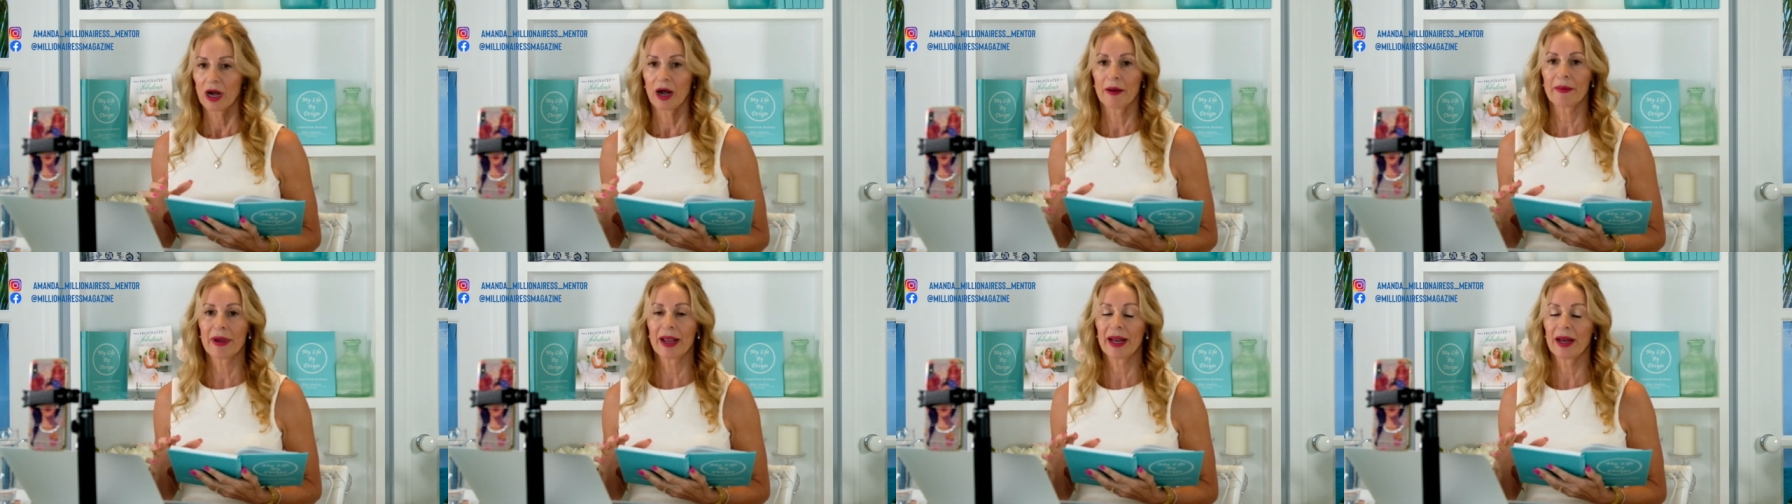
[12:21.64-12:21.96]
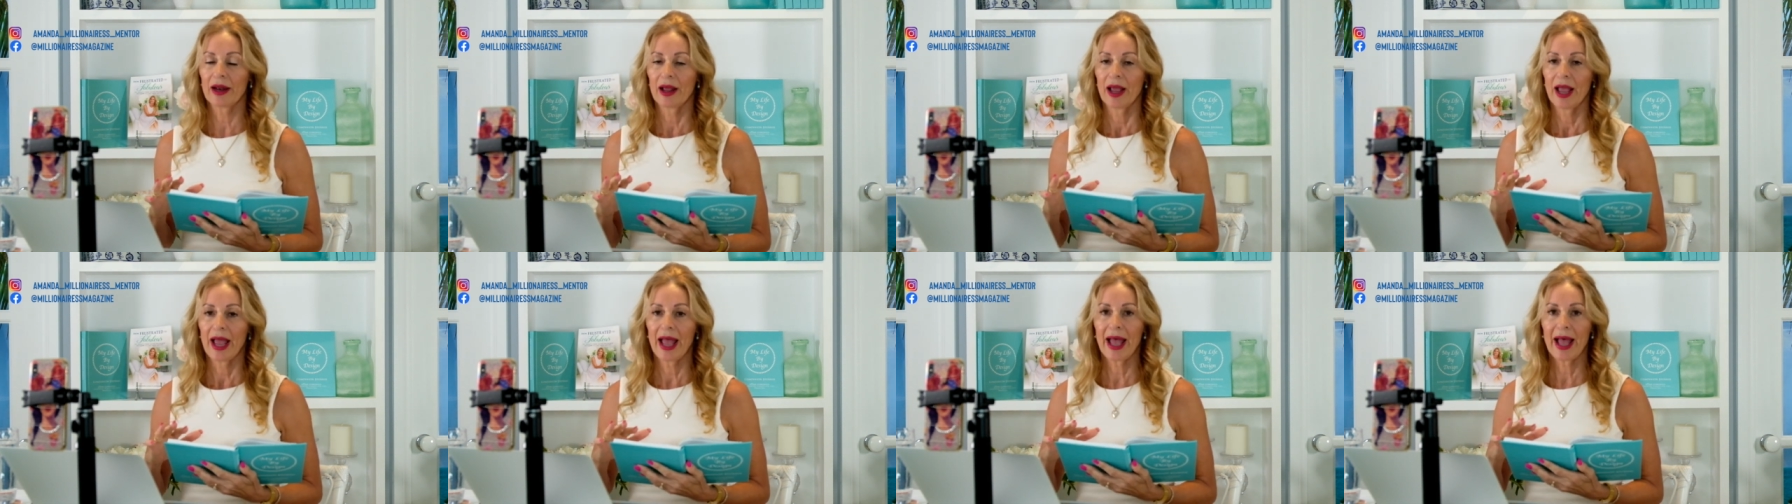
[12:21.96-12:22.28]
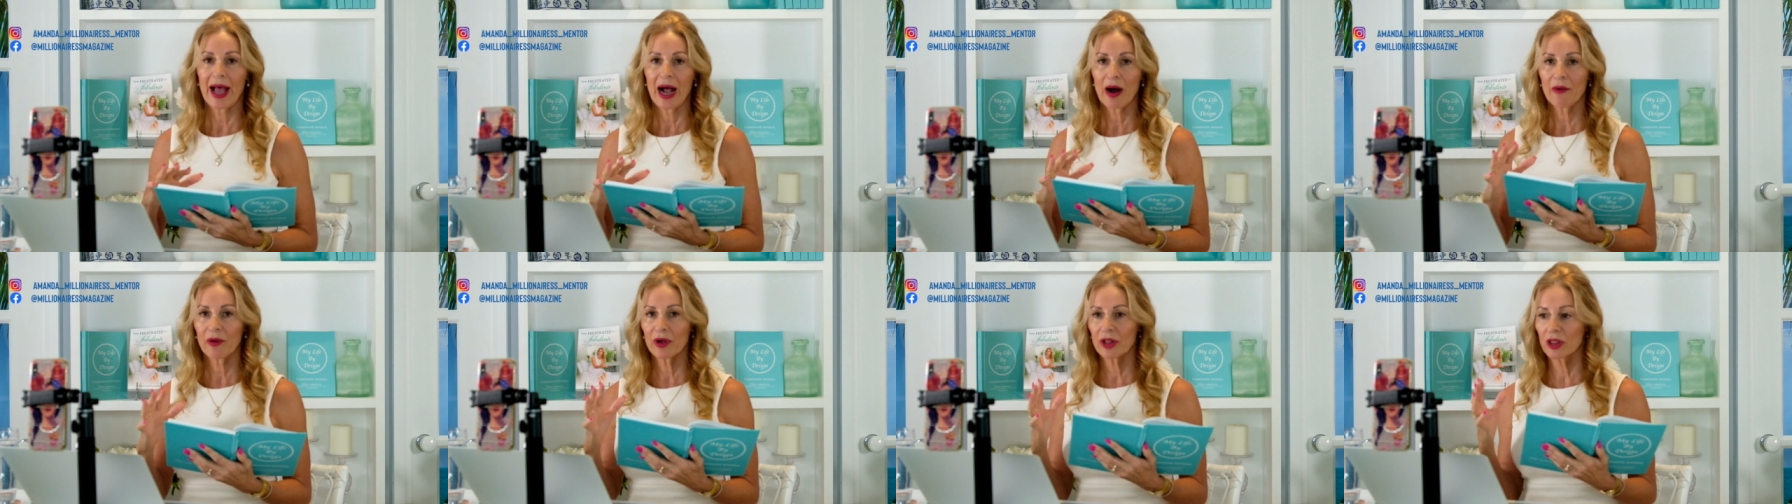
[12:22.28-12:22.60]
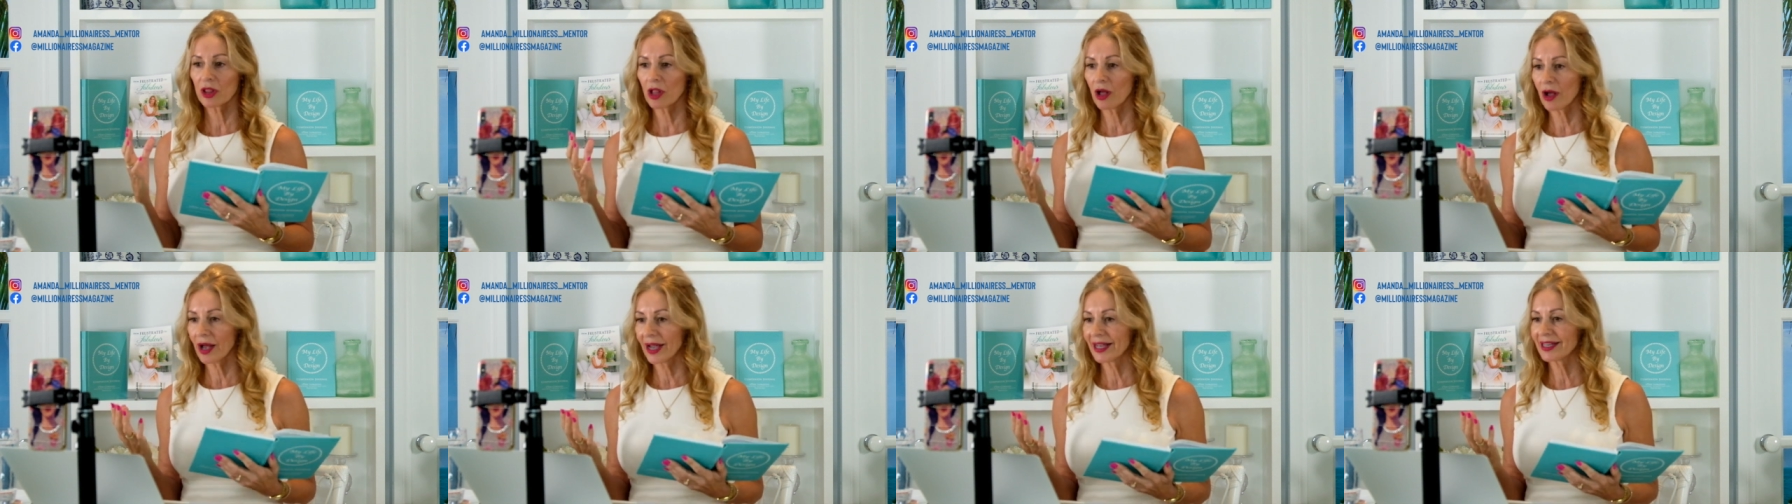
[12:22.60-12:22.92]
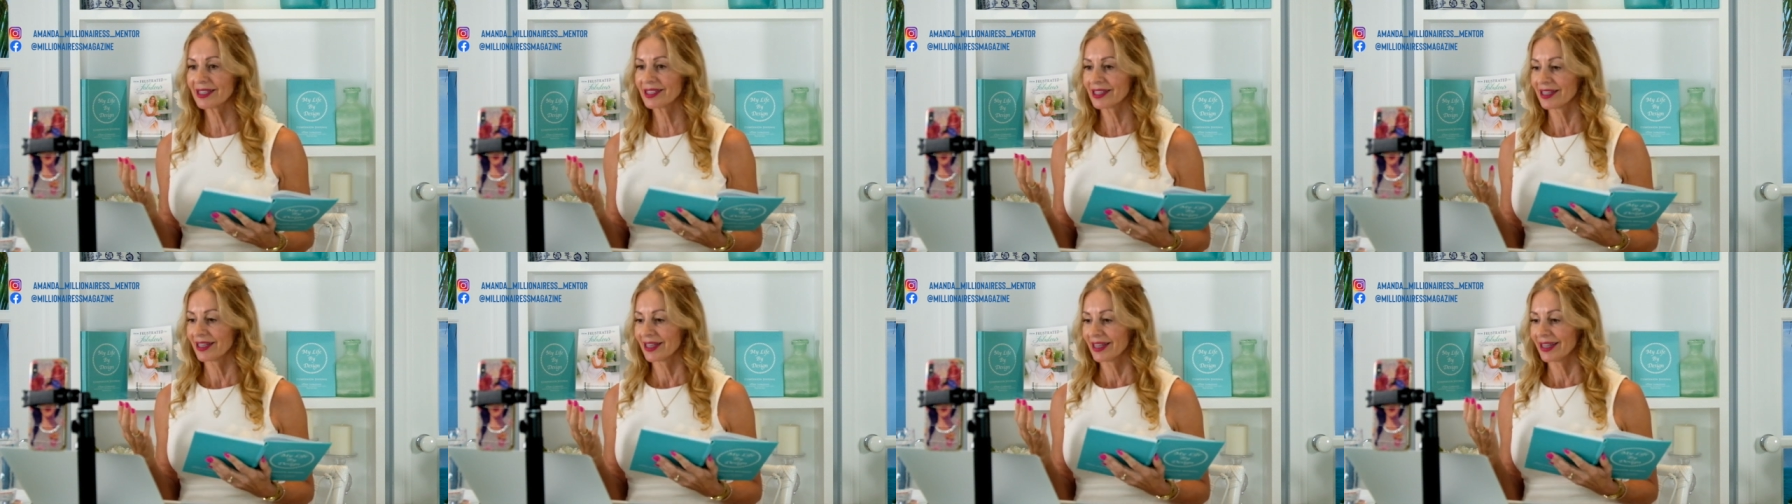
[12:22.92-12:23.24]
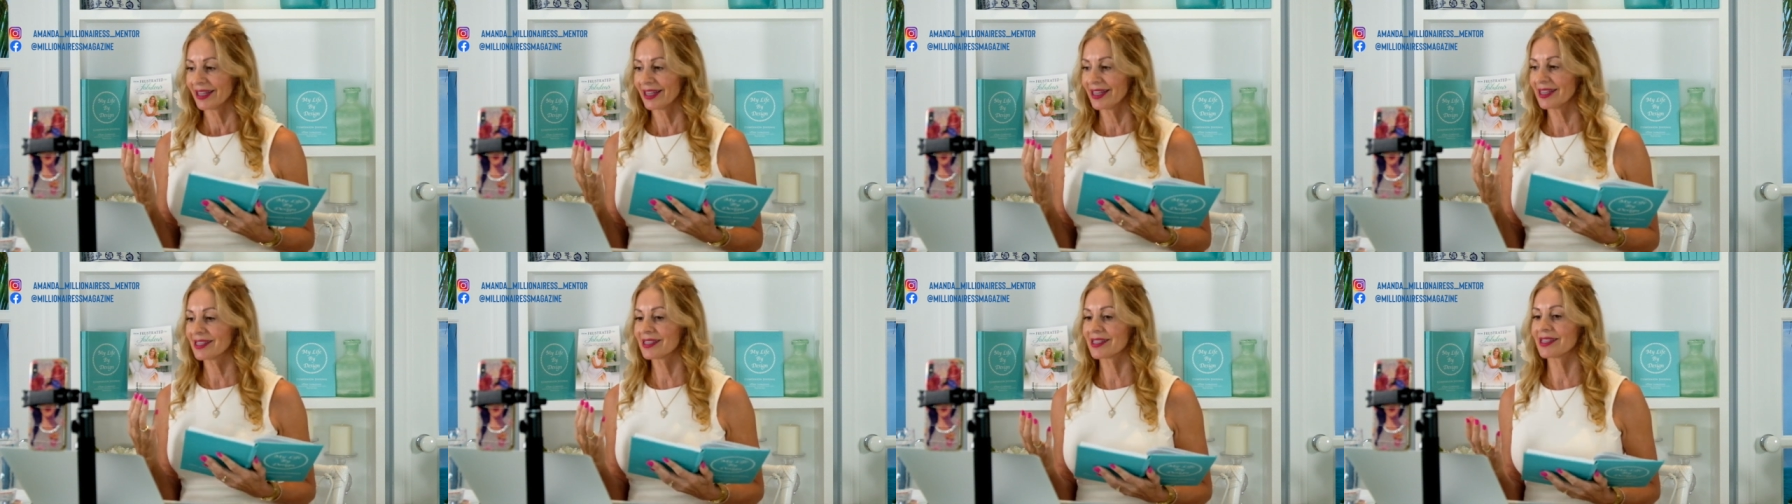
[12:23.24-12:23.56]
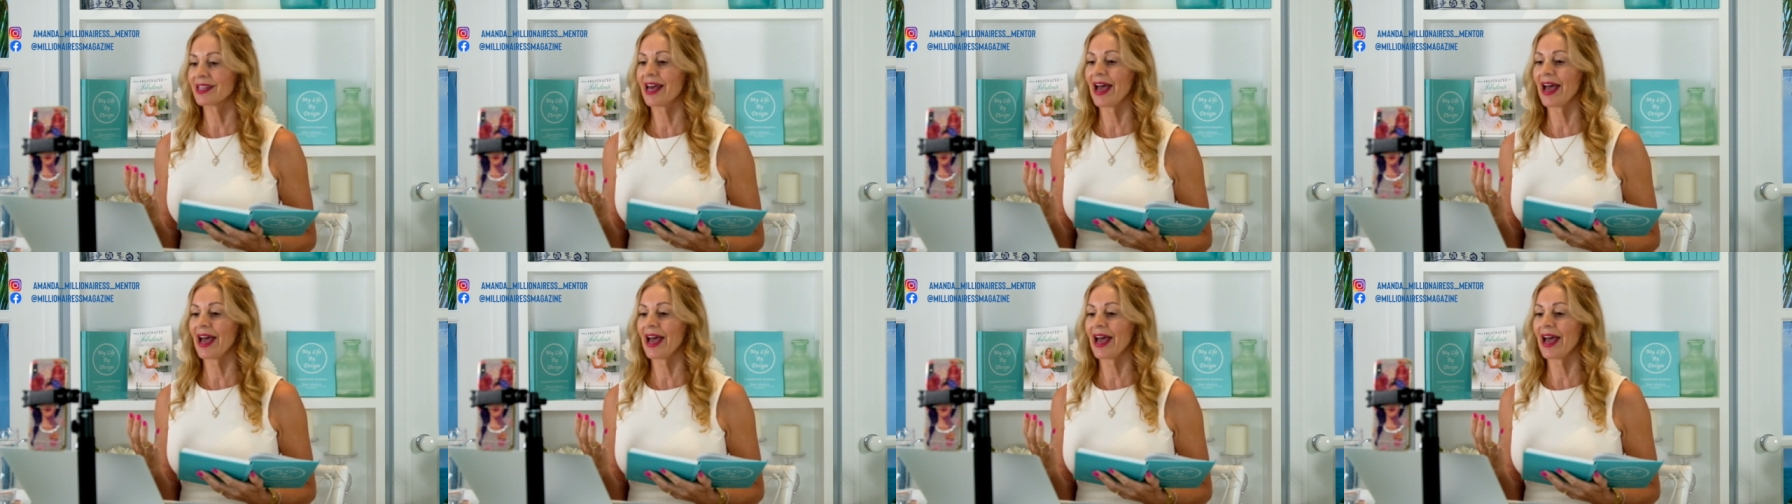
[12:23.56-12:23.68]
I mean, how aligned is